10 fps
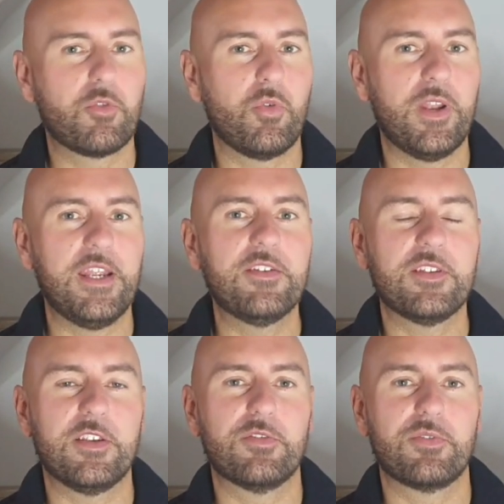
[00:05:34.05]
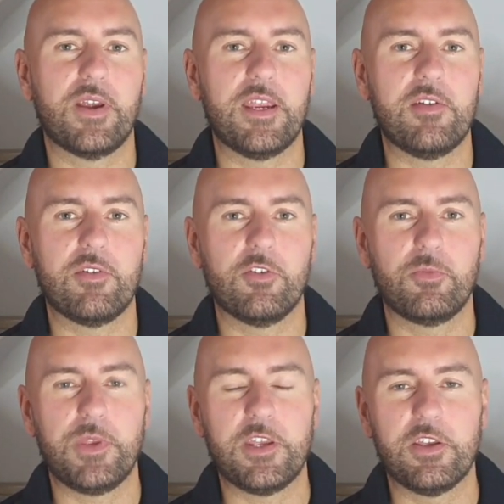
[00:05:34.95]
to release this fragrance
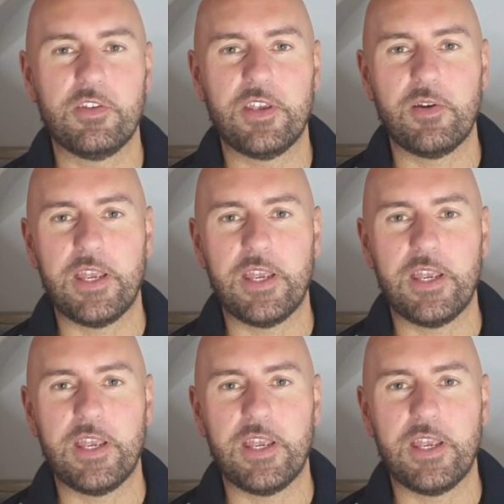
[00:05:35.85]
because it